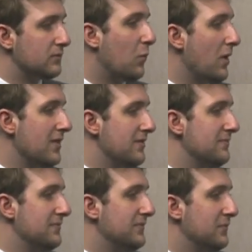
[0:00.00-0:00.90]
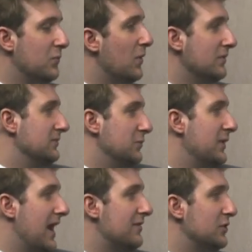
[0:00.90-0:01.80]
what what
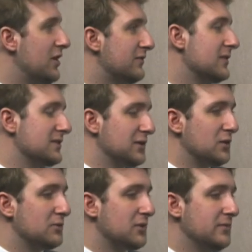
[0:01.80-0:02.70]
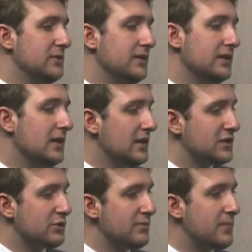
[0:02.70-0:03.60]
we have to offer as a global community.
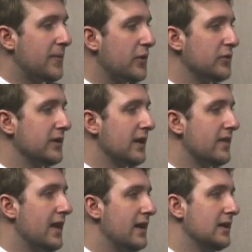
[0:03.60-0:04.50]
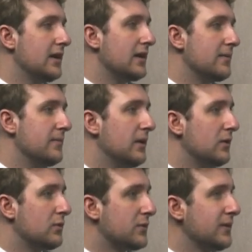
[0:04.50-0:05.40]
So we've been partnering on that. Um,
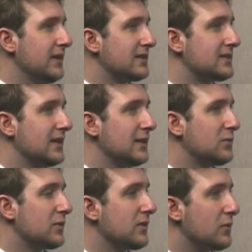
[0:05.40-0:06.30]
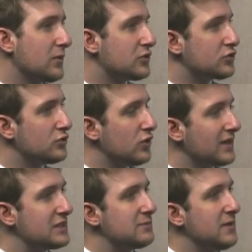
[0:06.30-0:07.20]
we're really excited. We're, we're
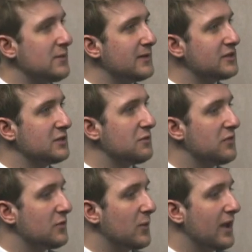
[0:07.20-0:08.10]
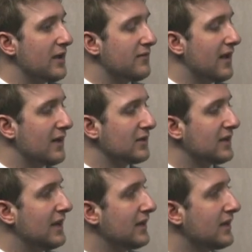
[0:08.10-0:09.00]
experimenting with the way of
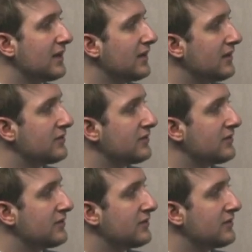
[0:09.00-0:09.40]
allocating